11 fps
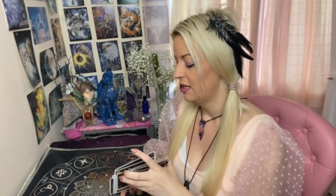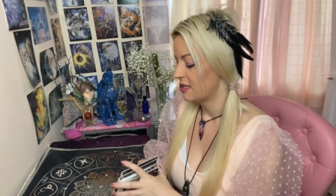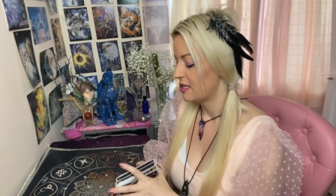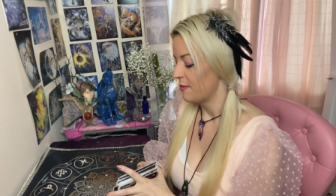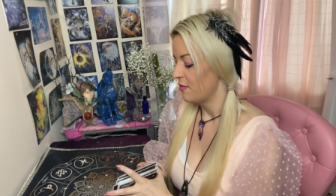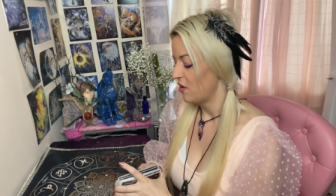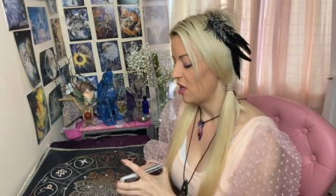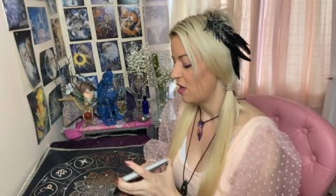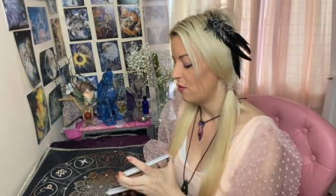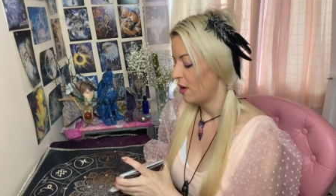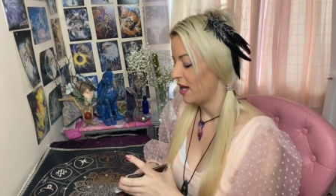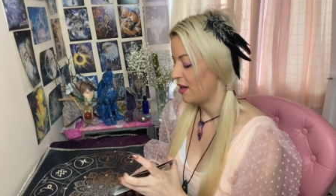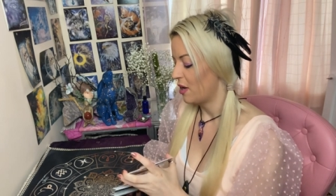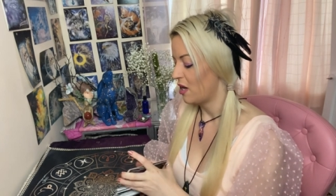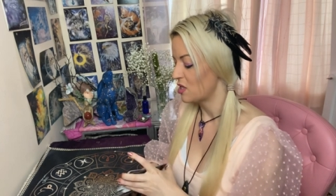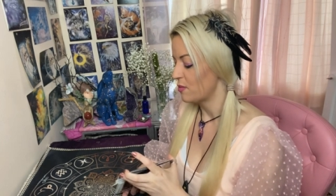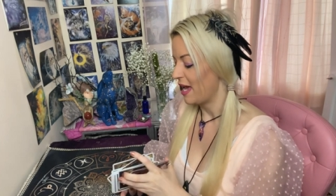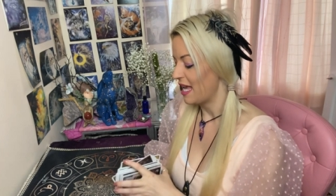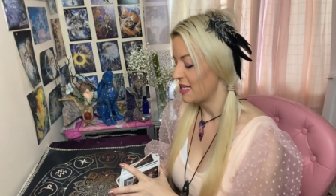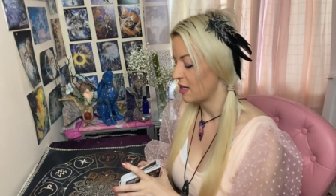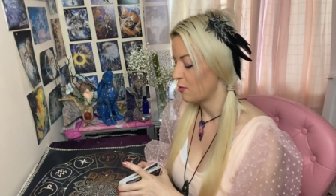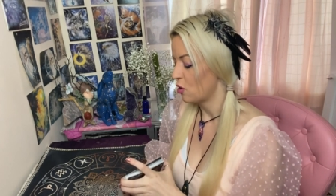Some of you are
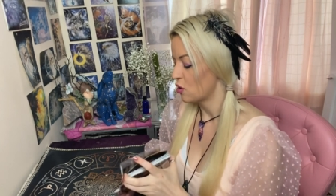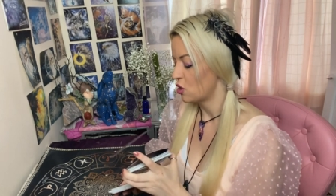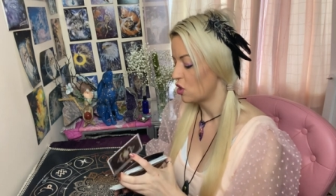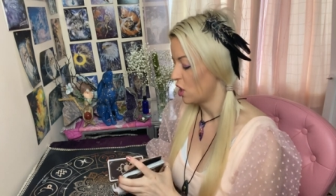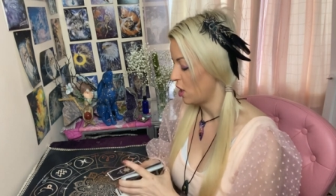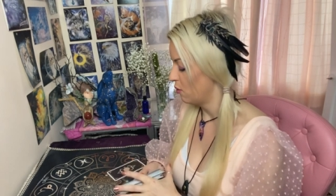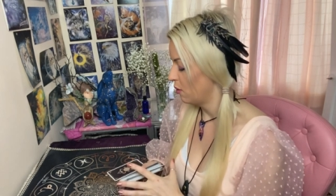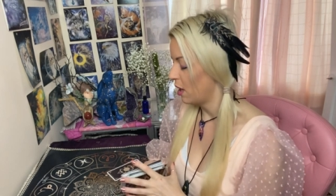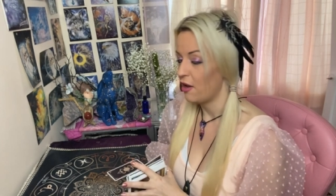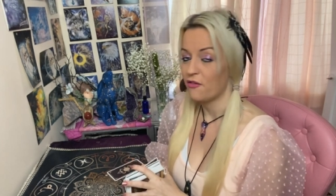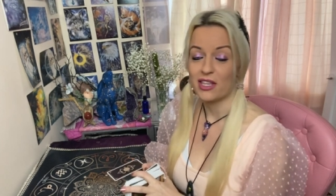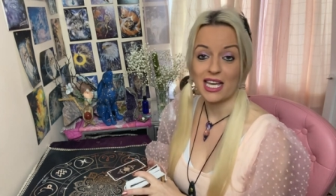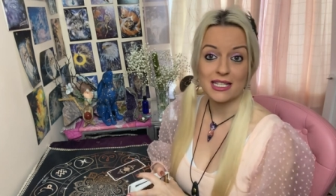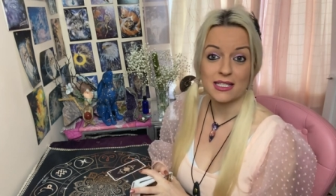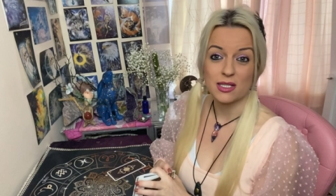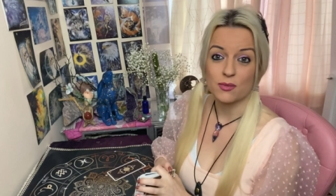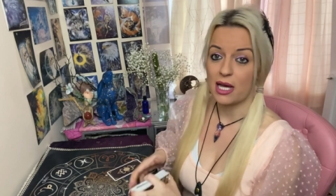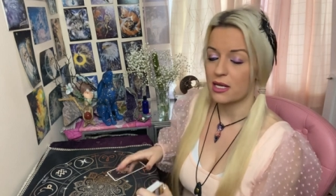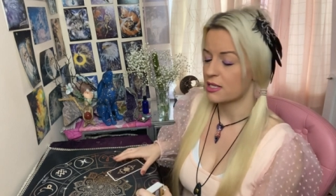debating what to do over this as well,